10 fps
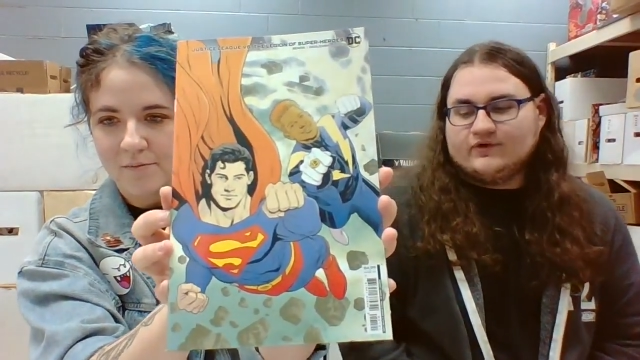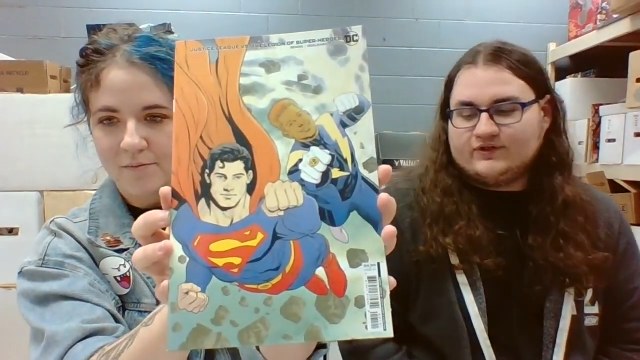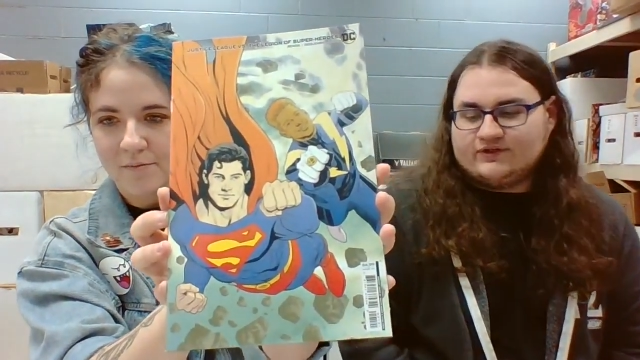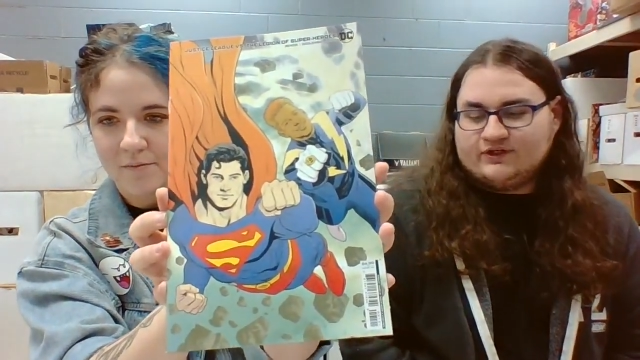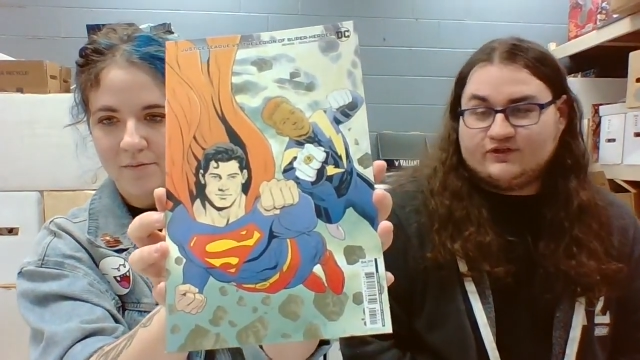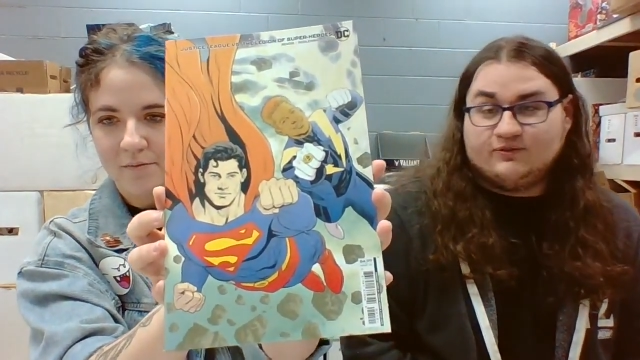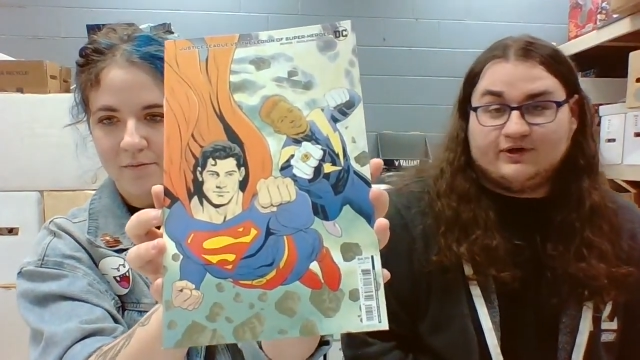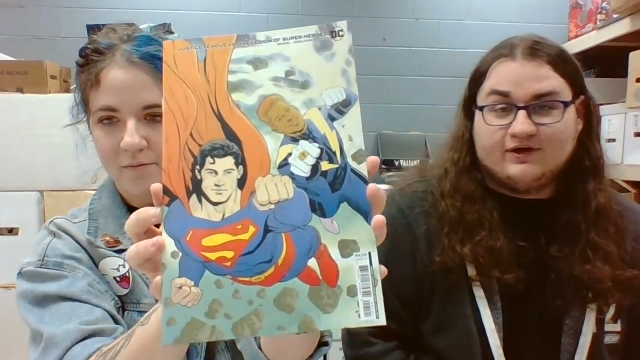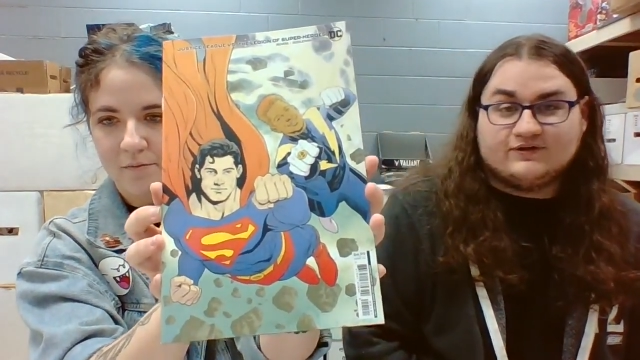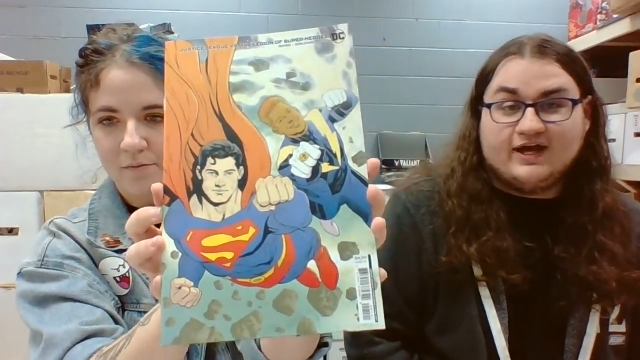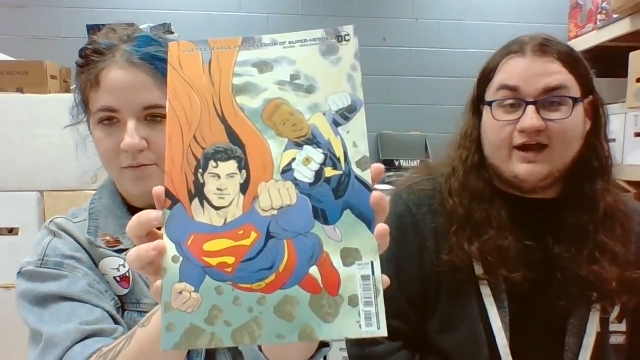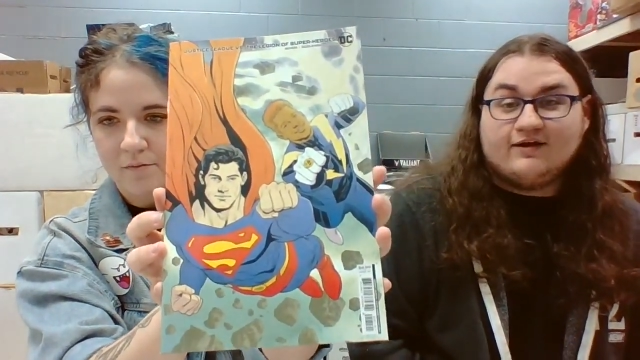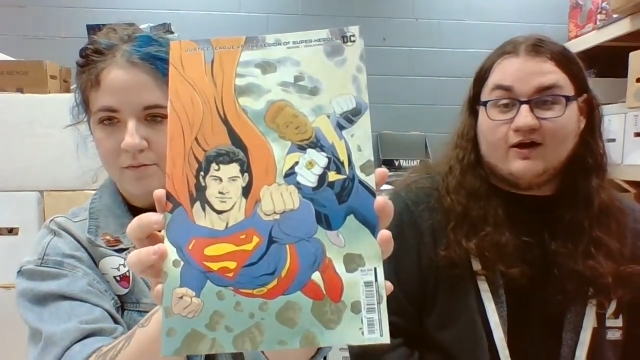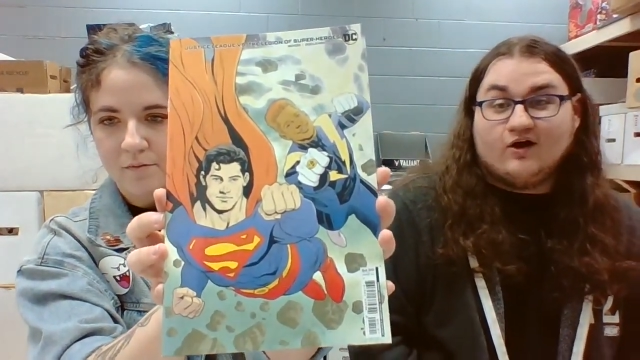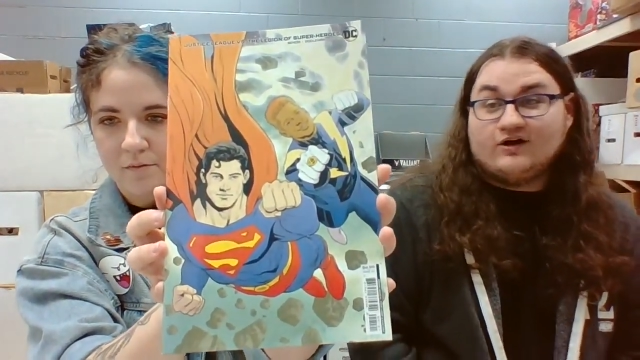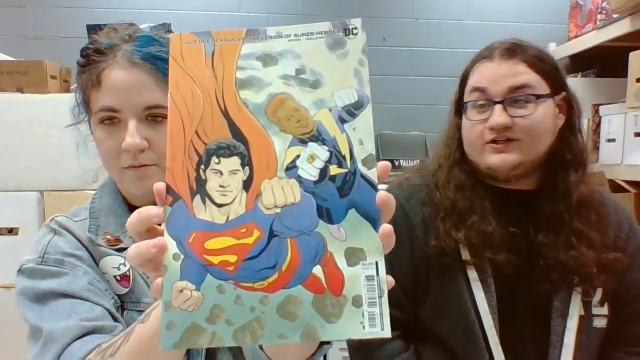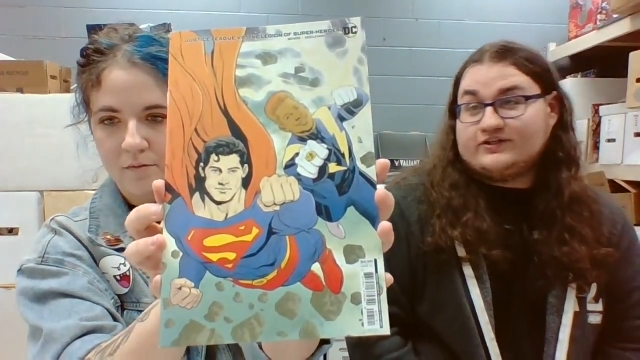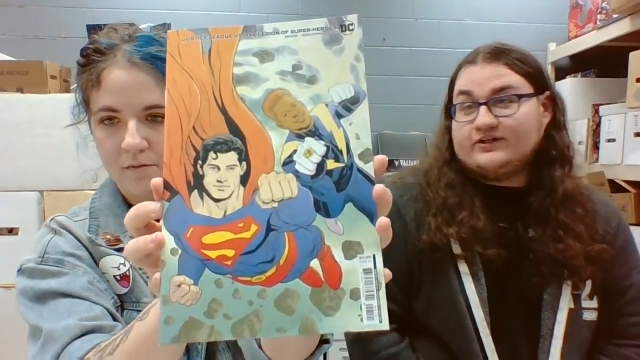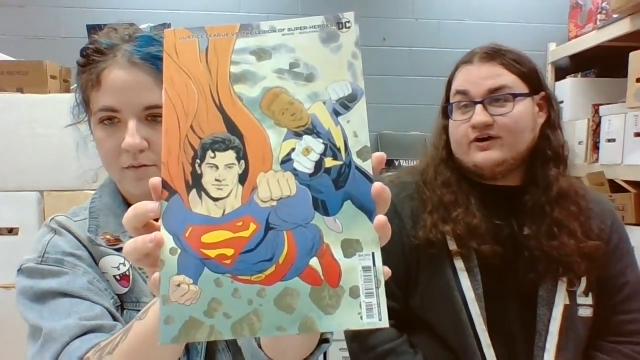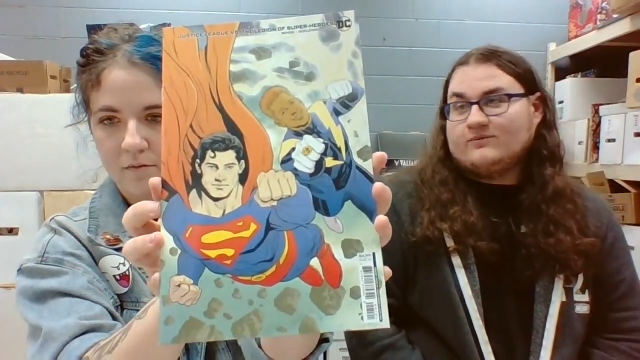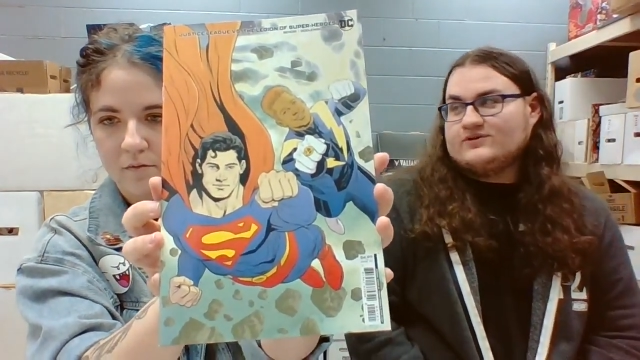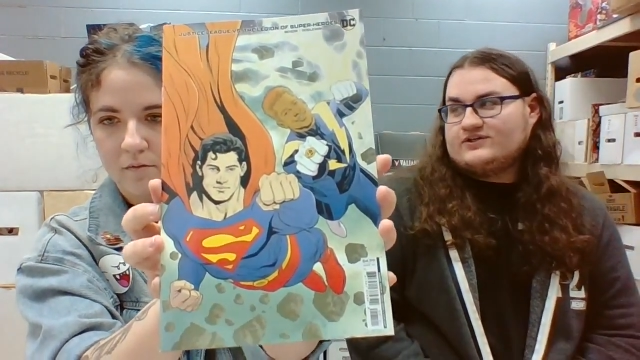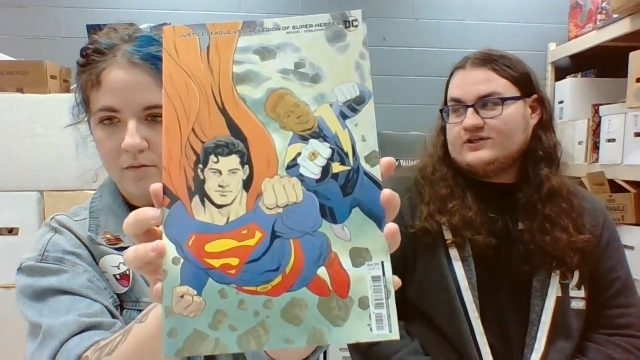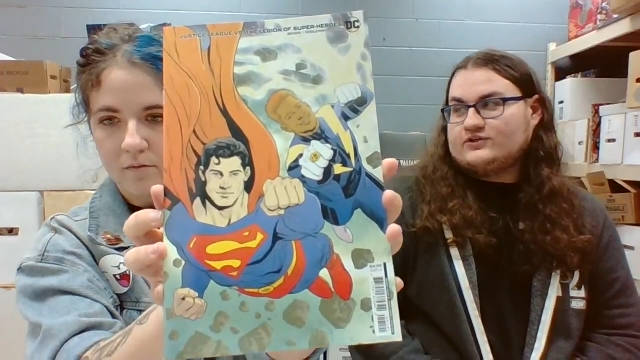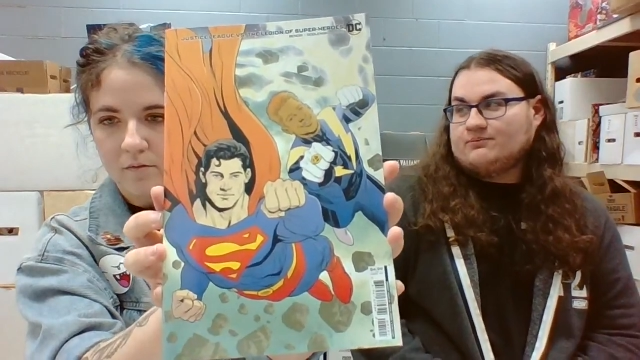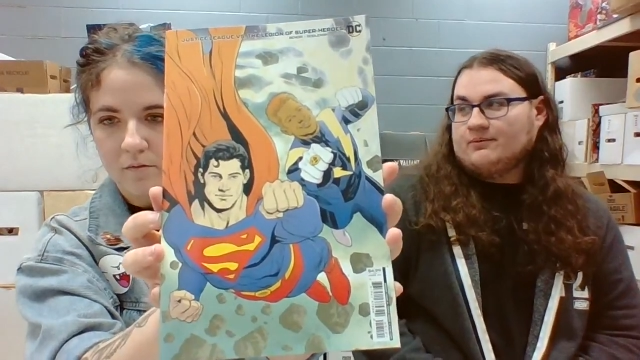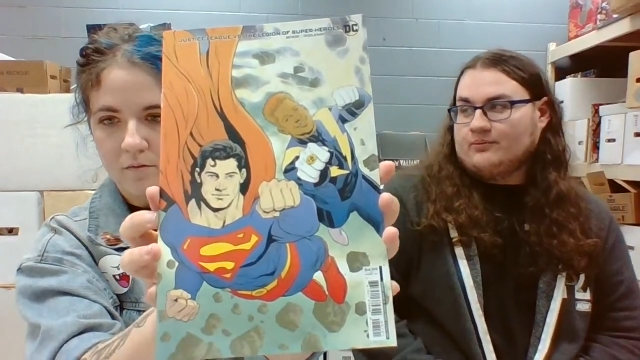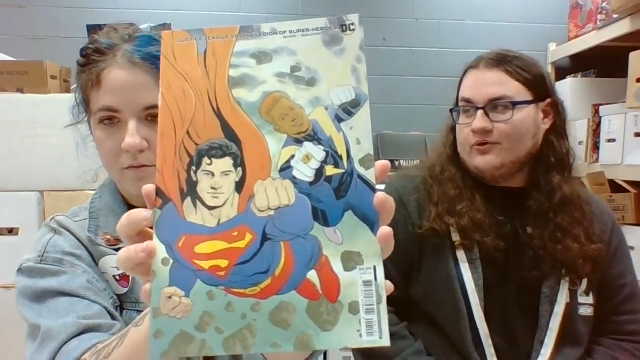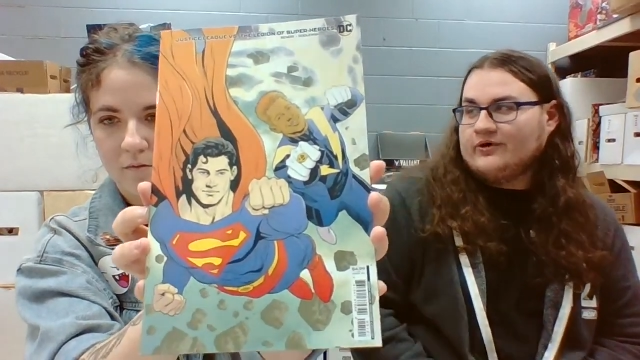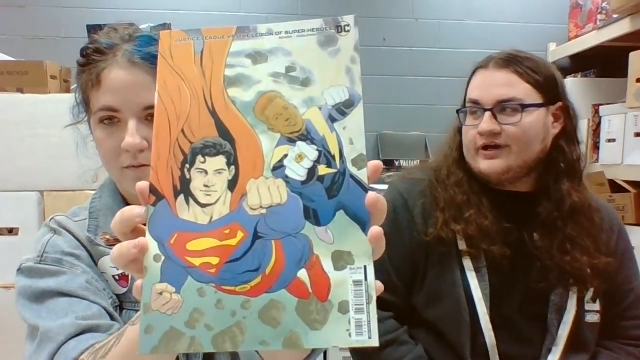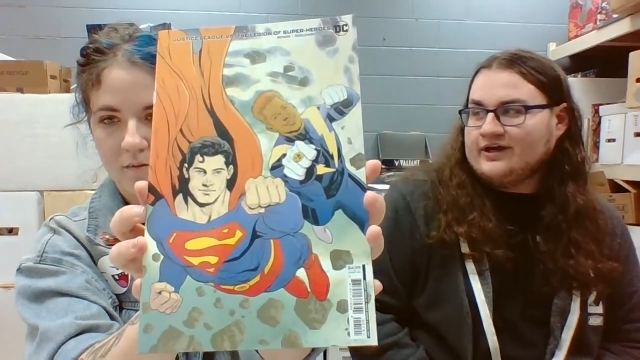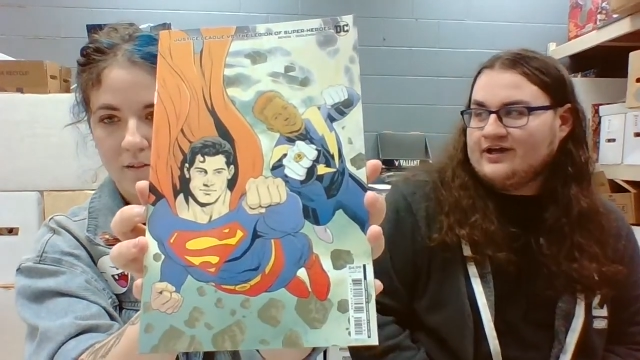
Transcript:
Speaker 1: versus Legion of Superheroes. I honestly almost said Superboy